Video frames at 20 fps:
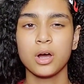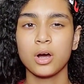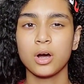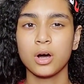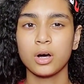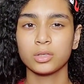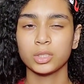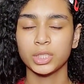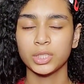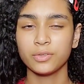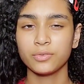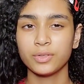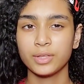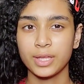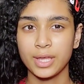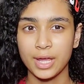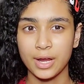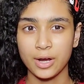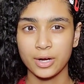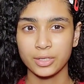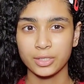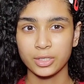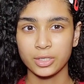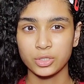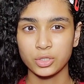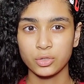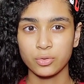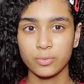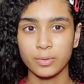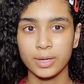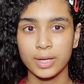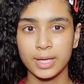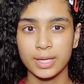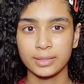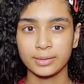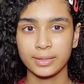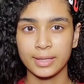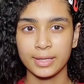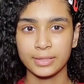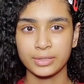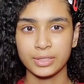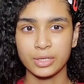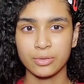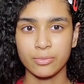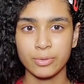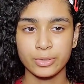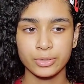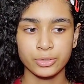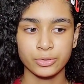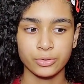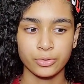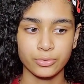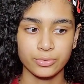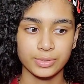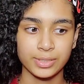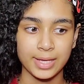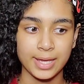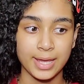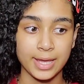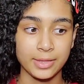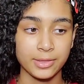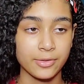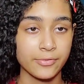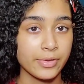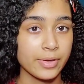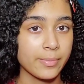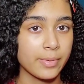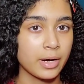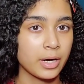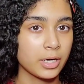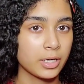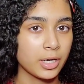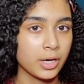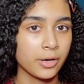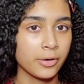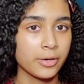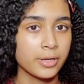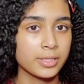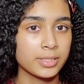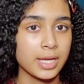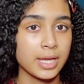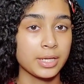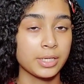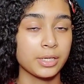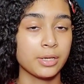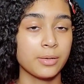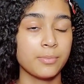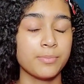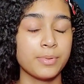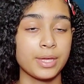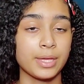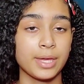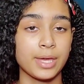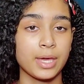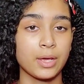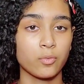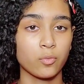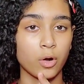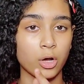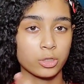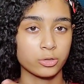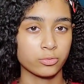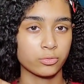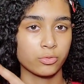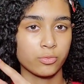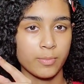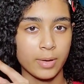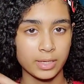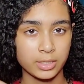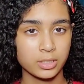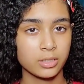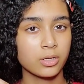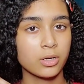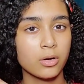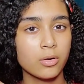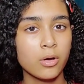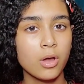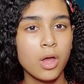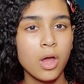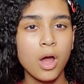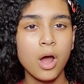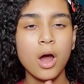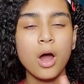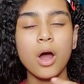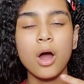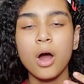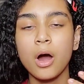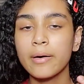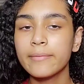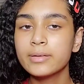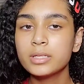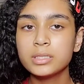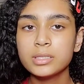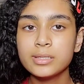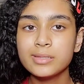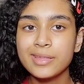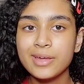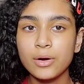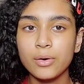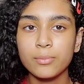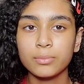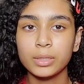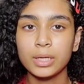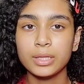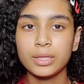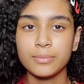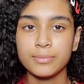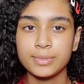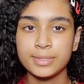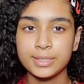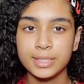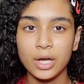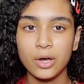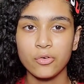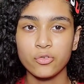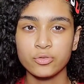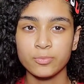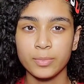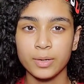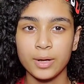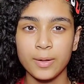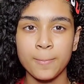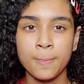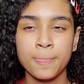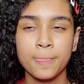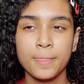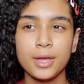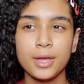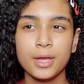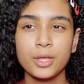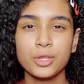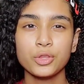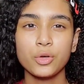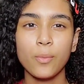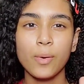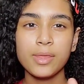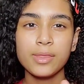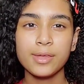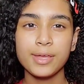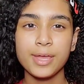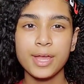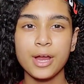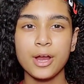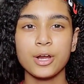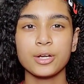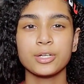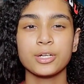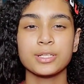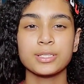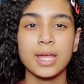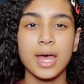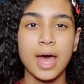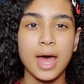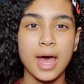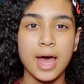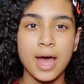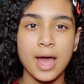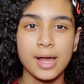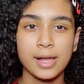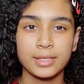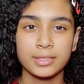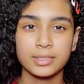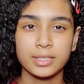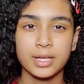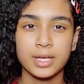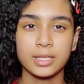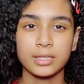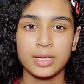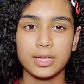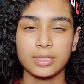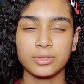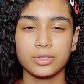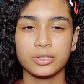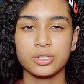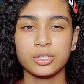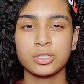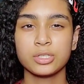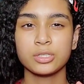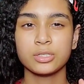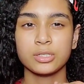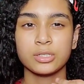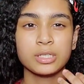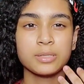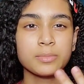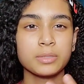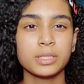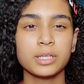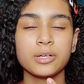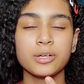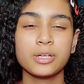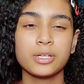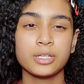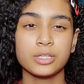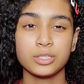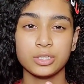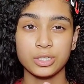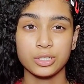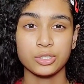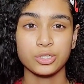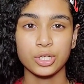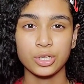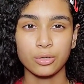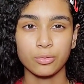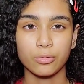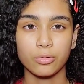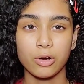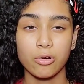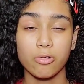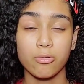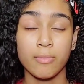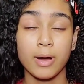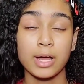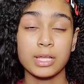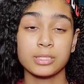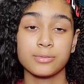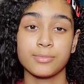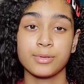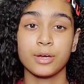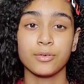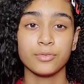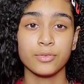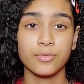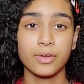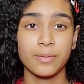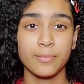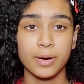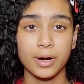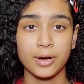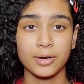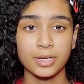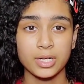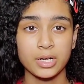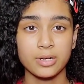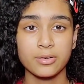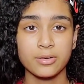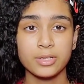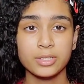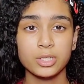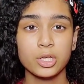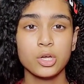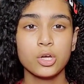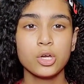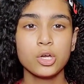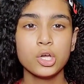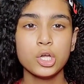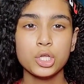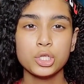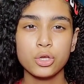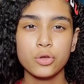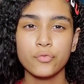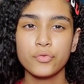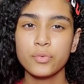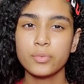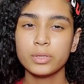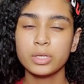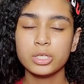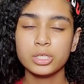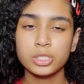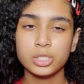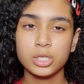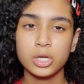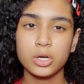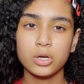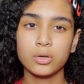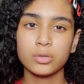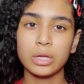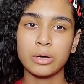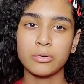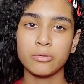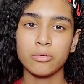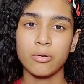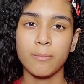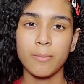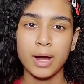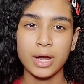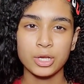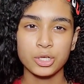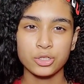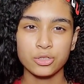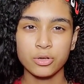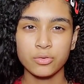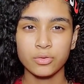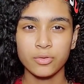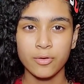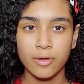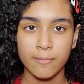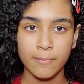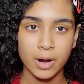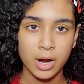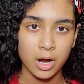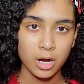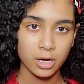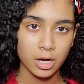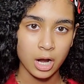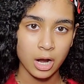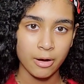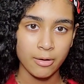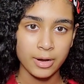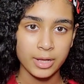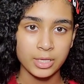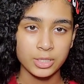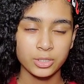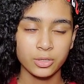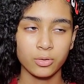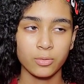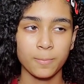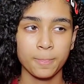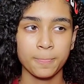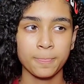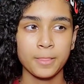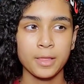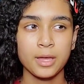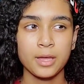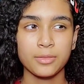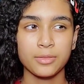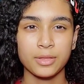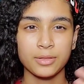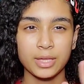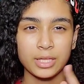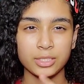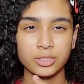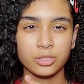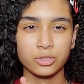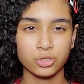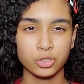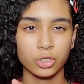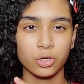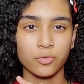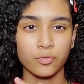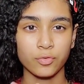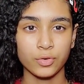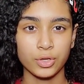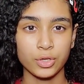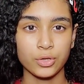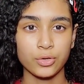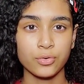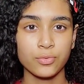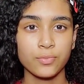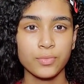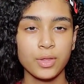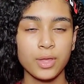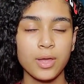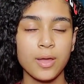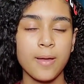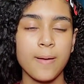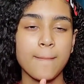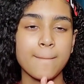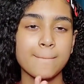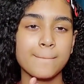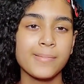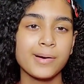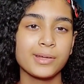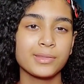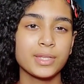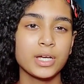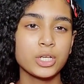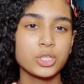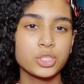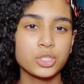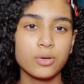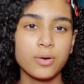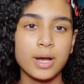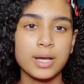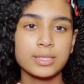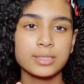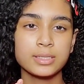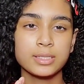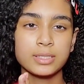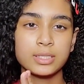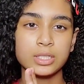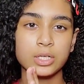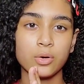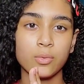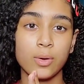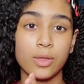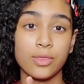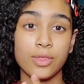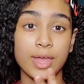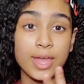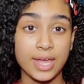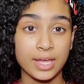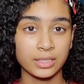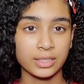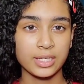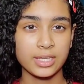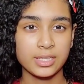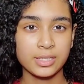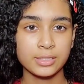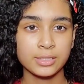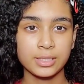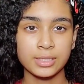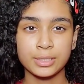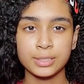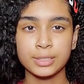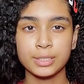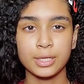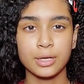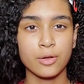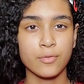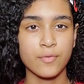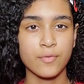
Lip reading: a lot of the characters who were in like The Originals and The Vampire Diaries ended up being in Roswell, New Mexico. Obviously they don't play themselves, but the way the characters act and like the similarities in general, it reminds me of The Vampire Diaries. So if you want a show that would remind you of The Vampire Diaries, then that's the show for you. But that show has to deal with aliens instead of